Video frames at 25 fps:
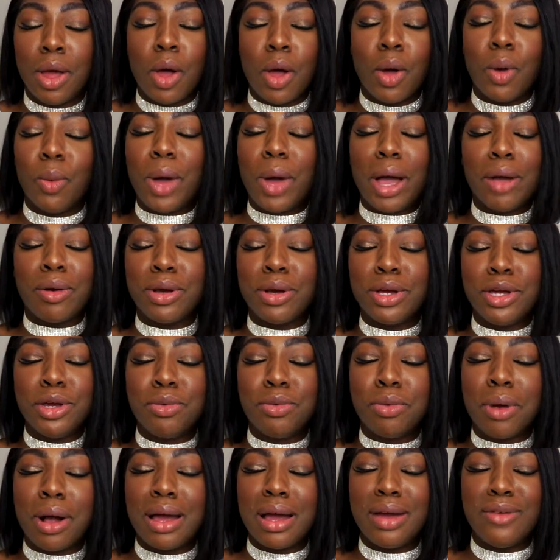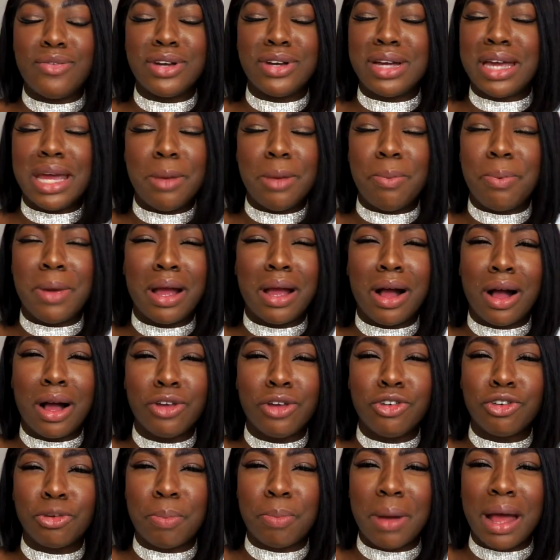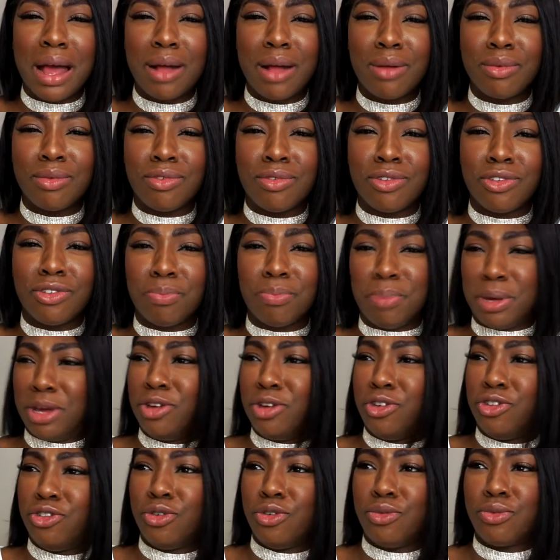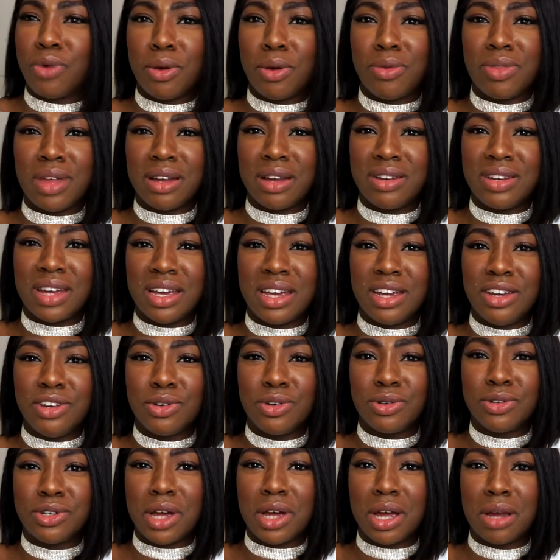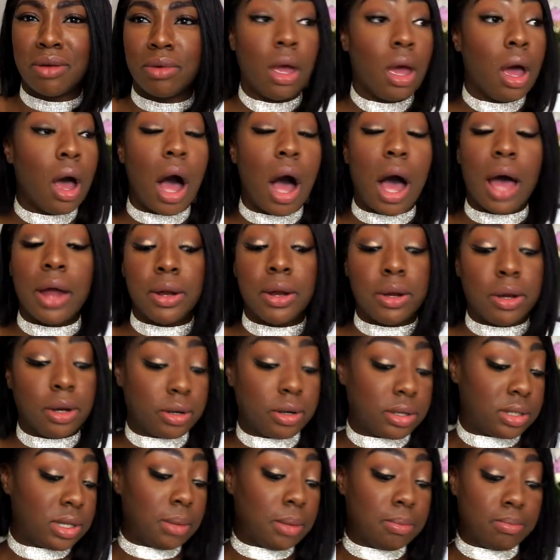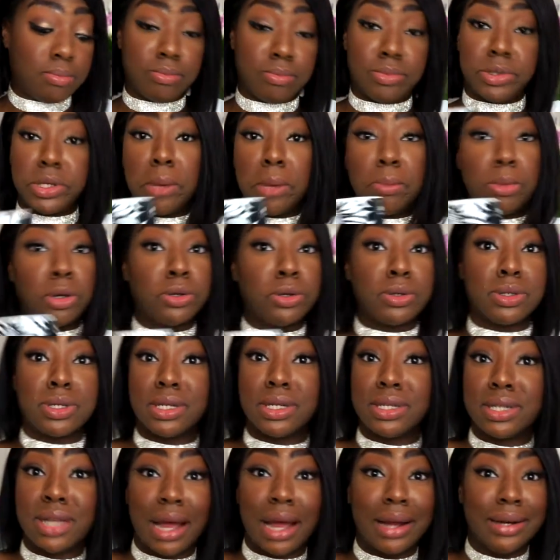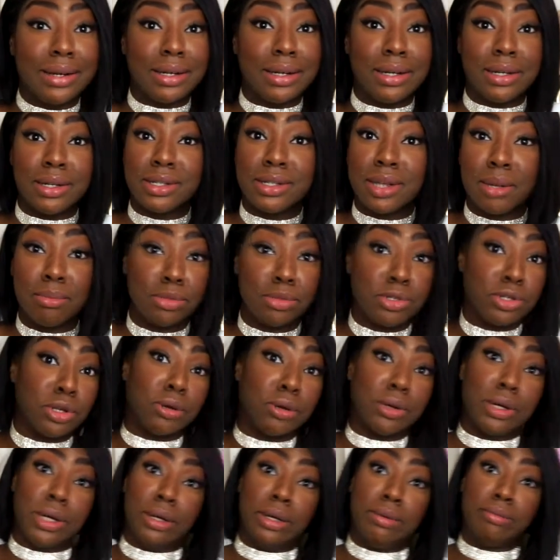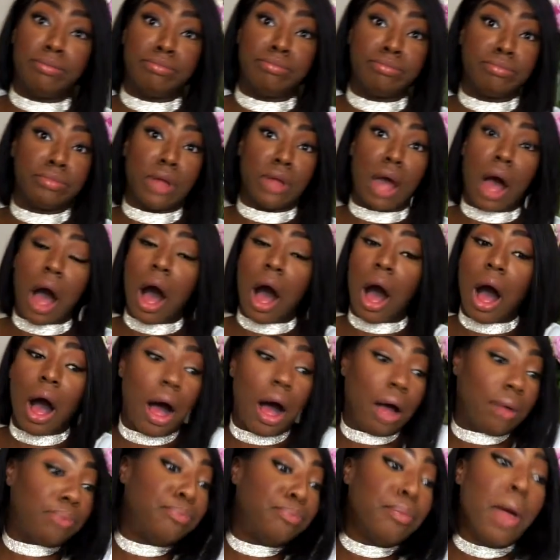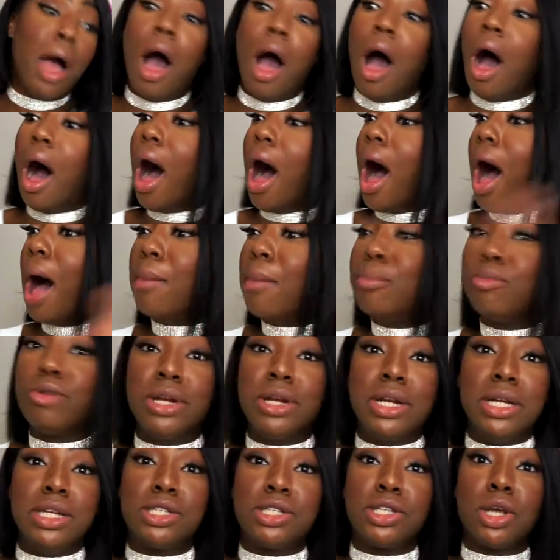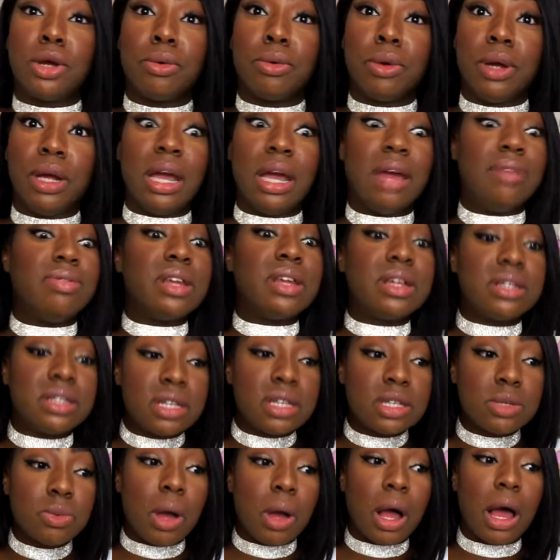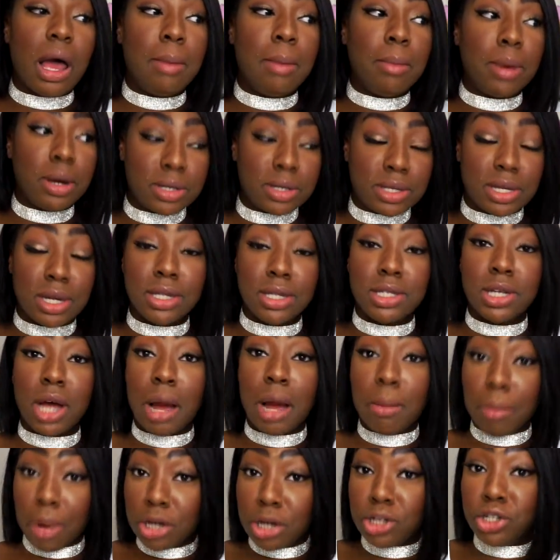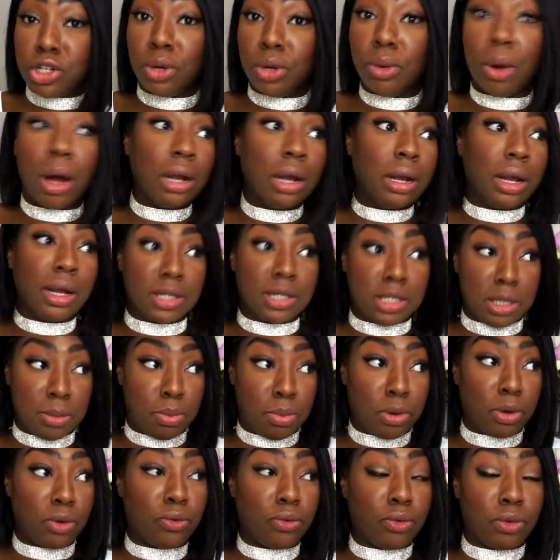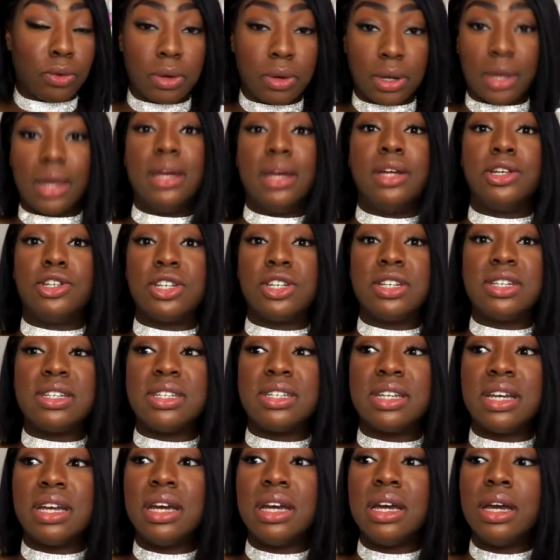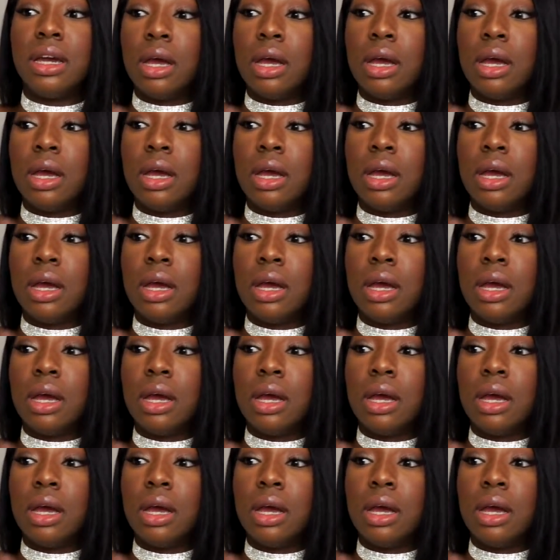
Where are you right for keeping £100 because you wrote that date in your diary? I don't know, some models are scandalous, I'm sorry. Oh, I'm really sorry, and this is why most of the time I like to book through an agency.